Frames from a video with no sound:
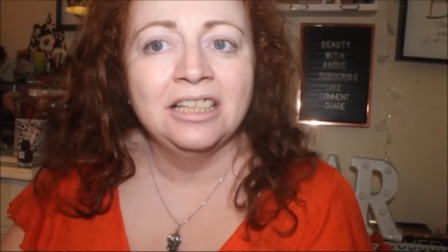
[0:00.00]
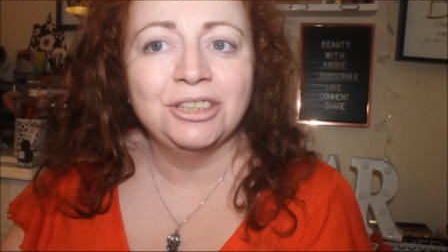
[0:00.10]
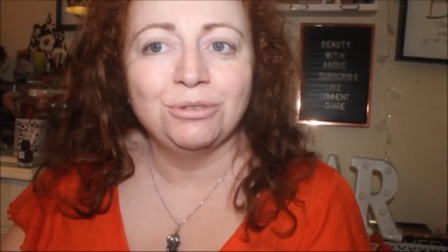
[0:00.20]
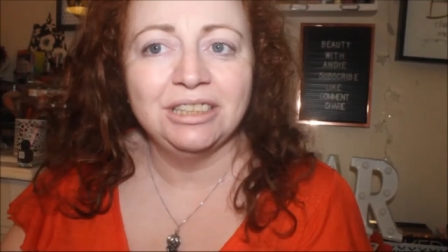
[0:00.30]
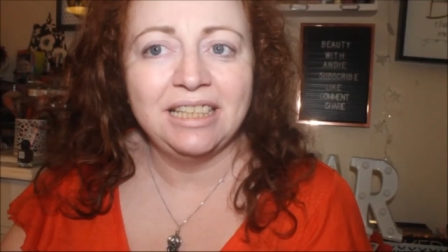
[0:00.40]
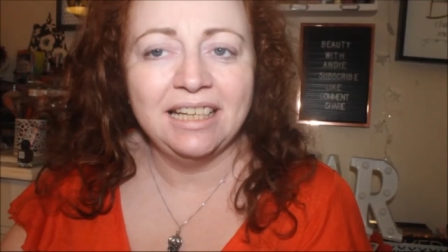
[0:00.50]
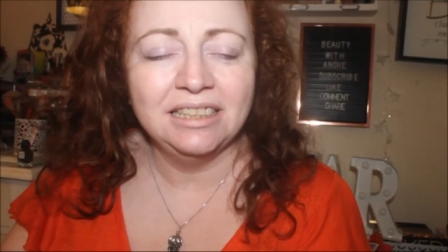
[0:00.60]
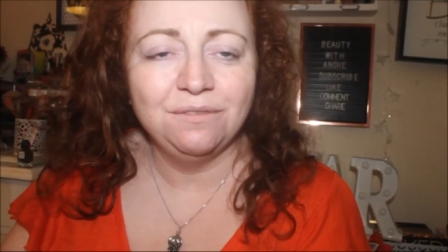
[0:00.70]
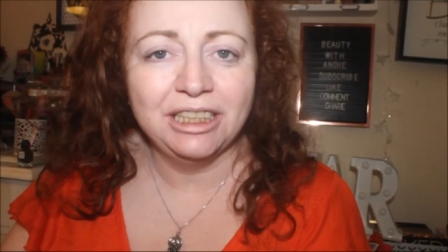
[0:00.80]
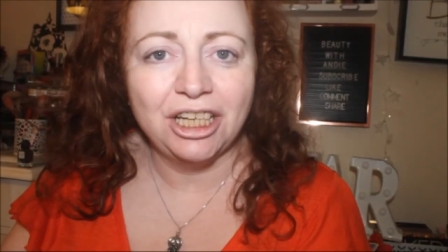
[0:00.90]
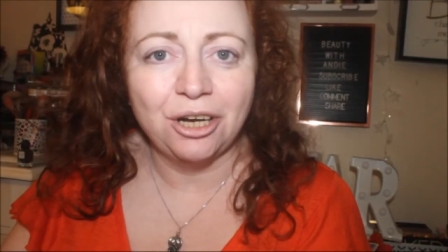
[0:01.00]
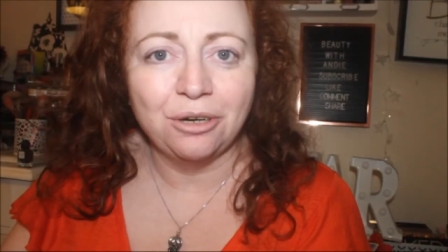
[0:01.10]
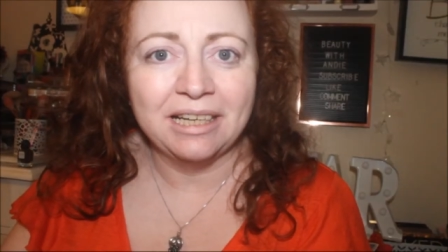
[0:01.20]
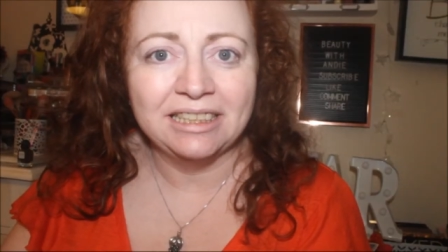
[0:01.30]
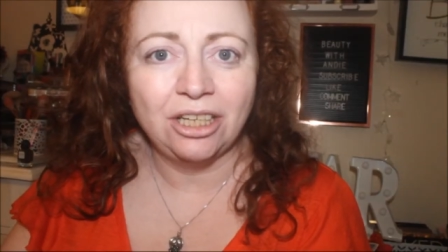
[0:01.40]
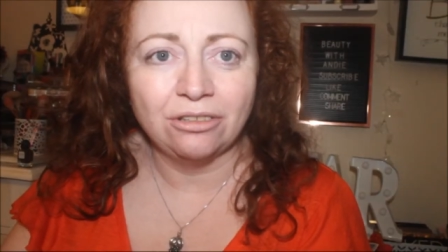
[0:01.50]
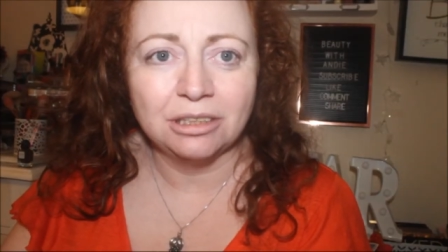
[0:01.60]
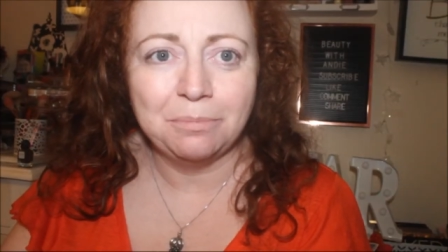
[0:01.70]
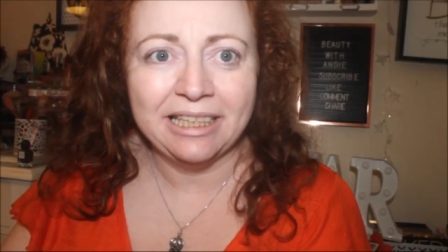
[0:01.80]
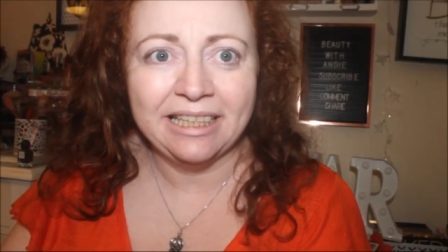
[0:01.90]
So today's video is going
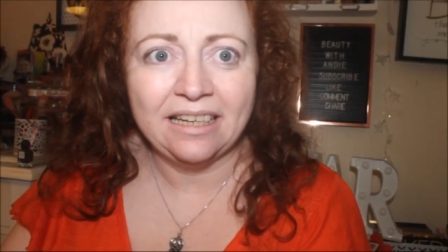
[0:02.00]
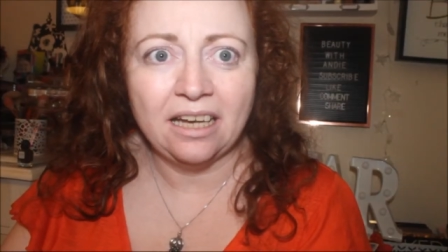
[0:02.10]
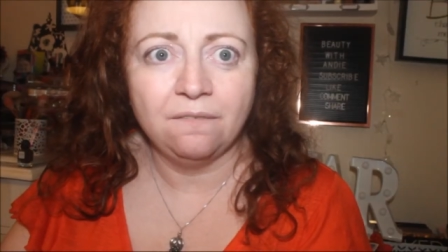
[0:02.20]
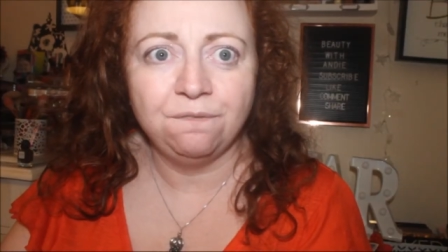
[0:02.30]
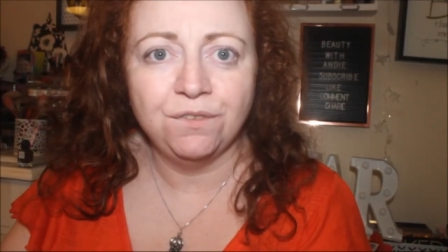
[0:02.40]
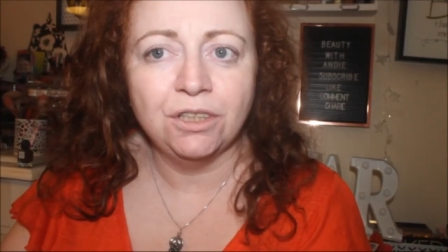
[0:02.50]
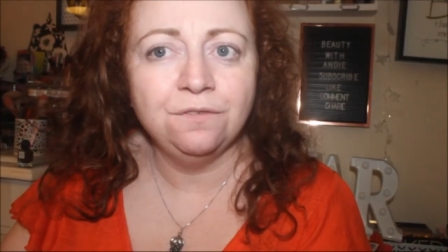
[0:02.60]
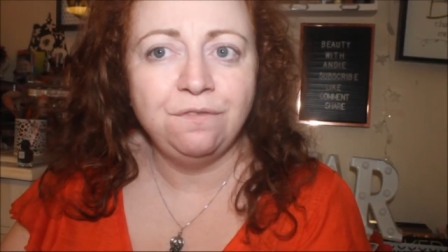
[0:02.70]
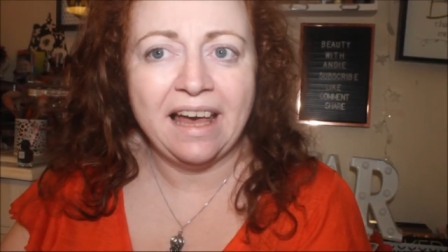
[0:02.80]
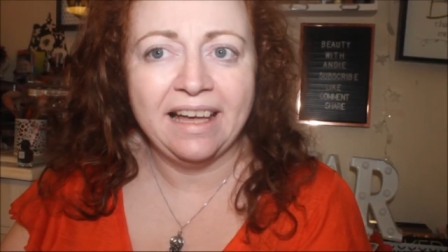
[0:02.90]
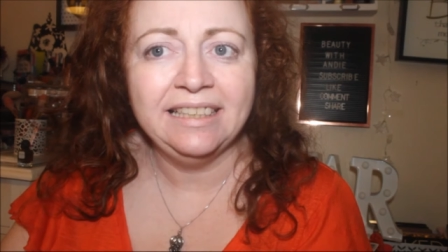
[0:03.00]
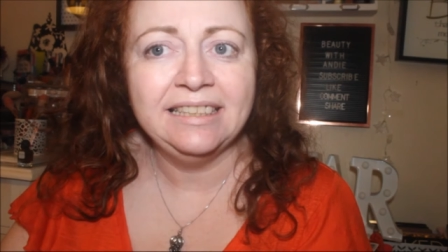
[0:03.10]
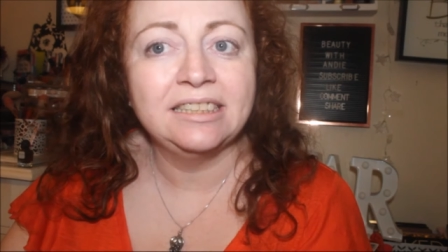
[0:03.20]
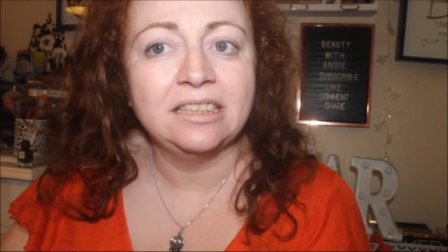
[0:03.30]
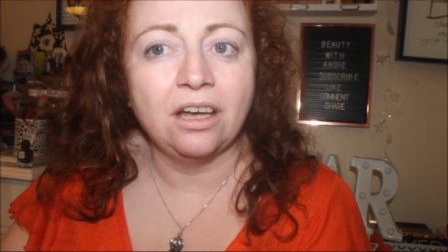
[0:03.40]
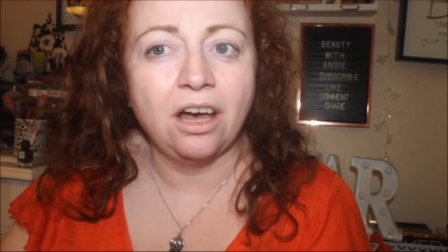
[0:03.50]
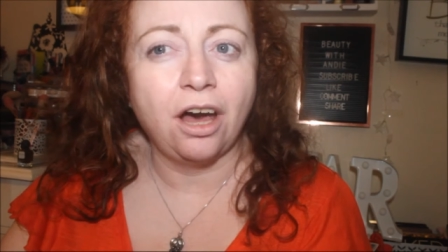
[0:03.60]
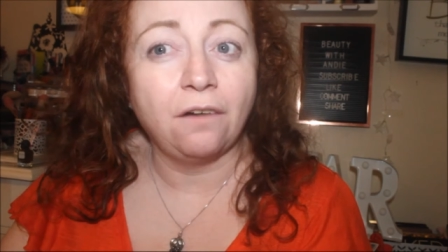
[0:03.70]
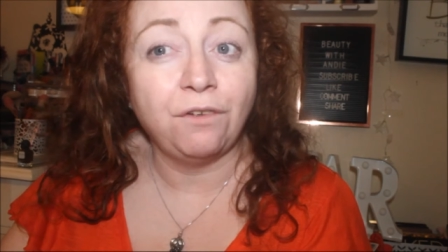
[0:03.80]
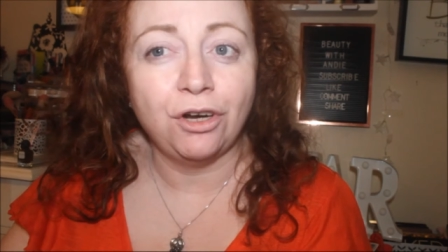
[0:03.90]
to be a full face
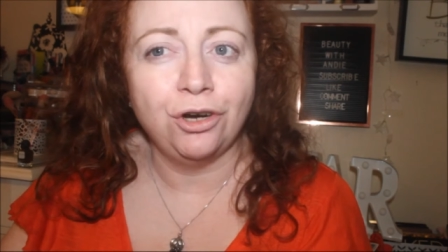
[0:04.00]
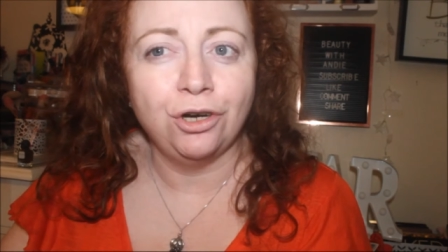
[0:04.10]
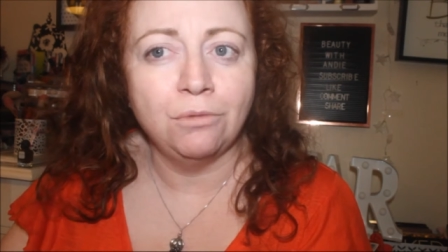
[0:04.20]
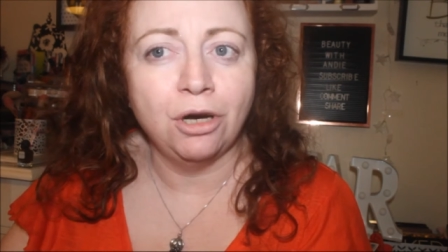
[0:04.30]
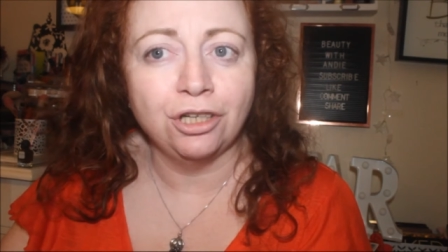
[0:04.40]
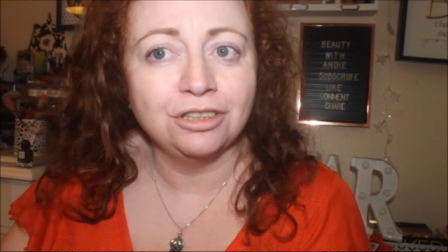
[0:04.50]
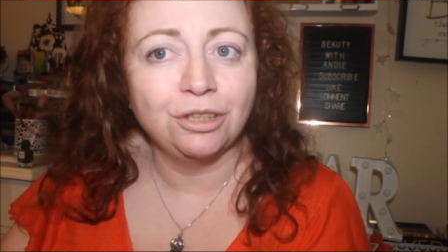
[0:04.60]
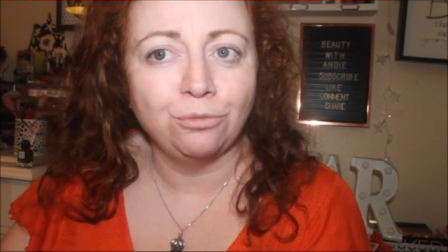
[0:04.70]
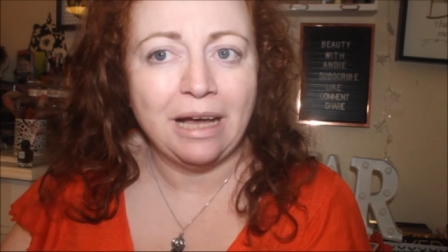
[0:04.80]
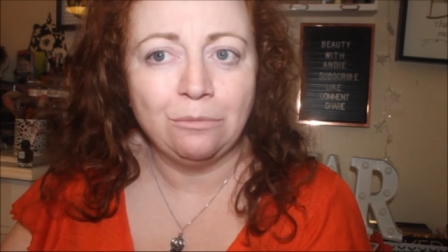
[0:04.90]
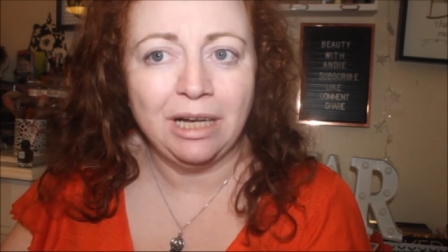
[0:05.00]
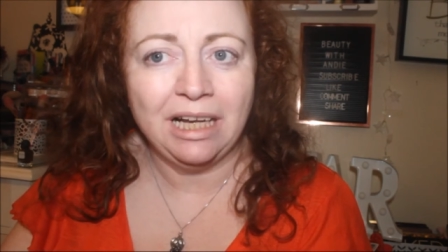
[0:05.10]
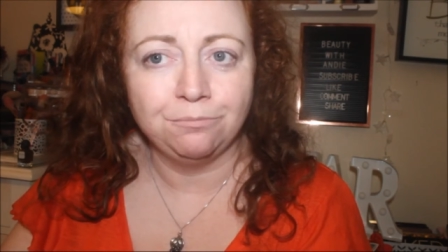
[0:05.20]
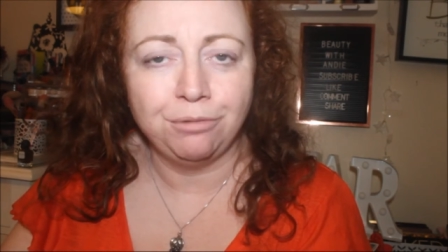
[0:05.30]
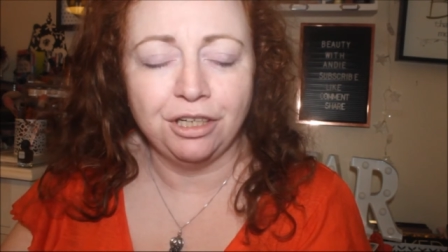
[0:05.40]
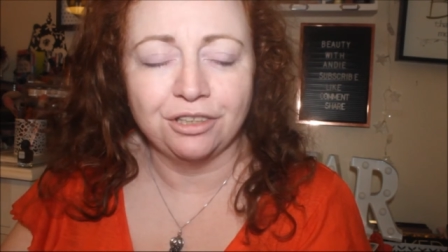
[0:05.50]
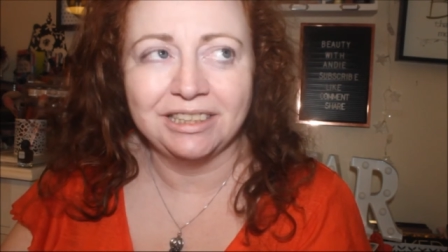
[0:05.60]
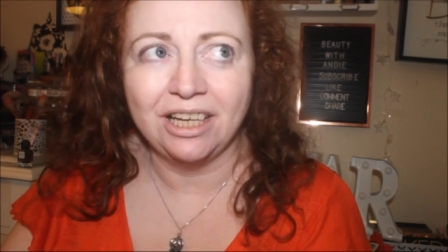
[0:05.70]
of almost Wet n Wild products.